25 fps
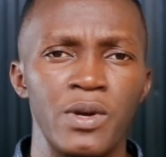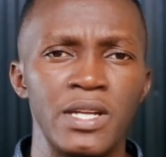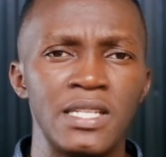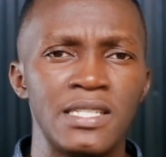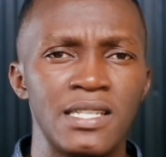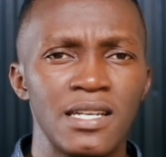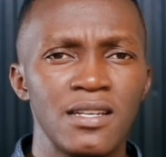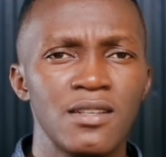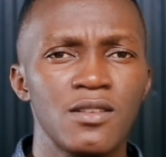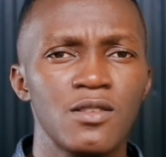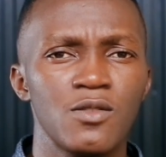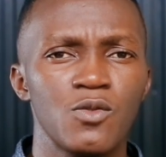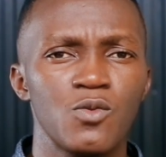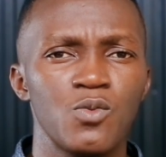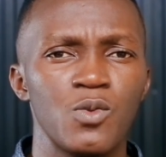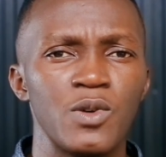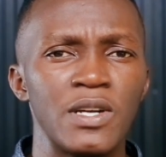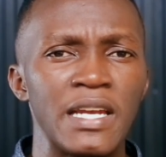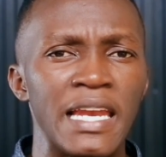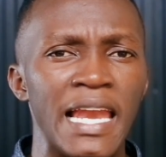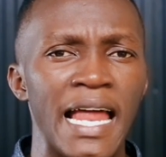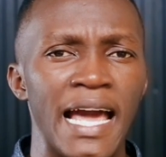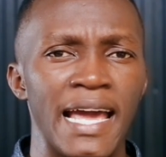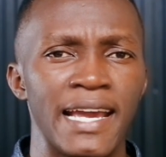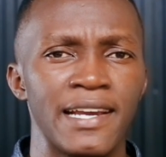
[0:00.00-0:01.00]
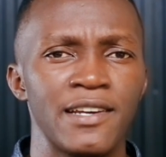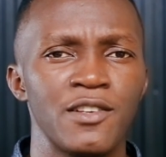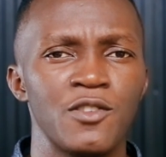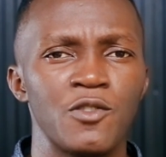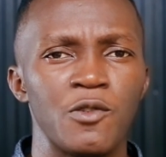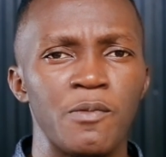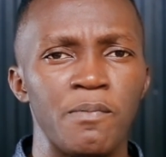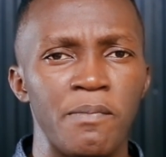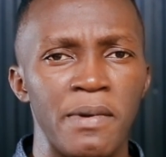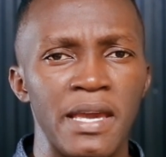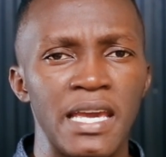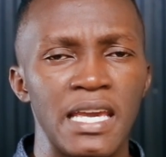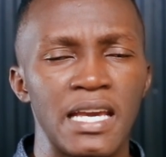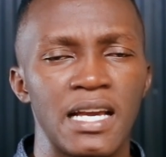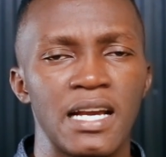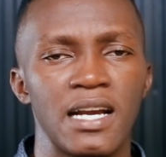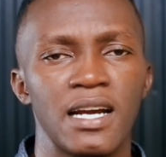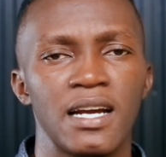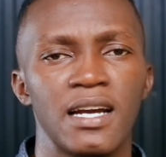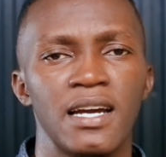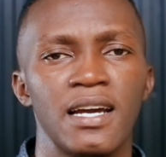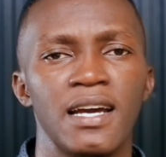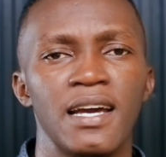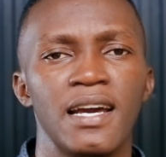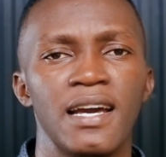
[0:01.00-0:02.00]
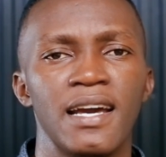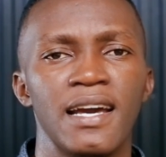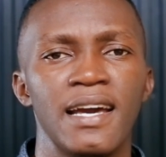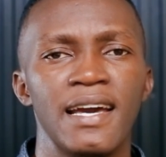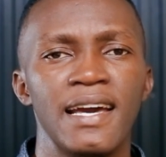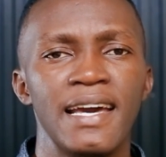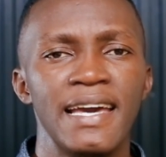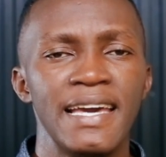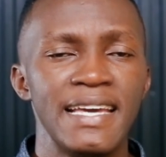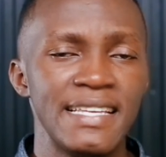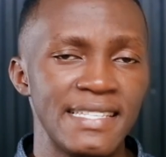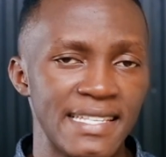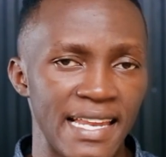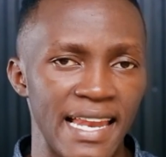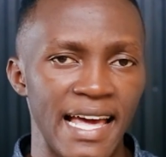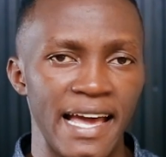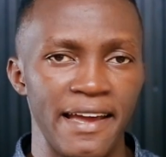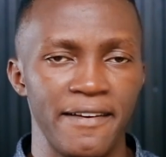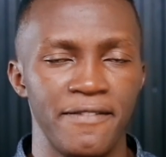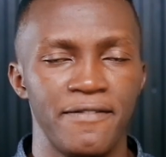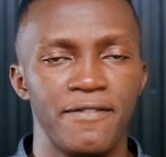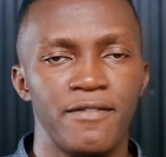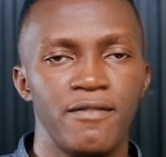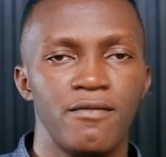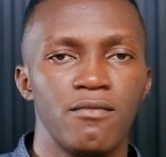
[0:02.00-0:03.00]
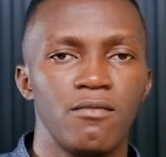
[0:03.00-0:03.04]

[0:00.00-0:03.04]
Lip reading: we just would like to make his life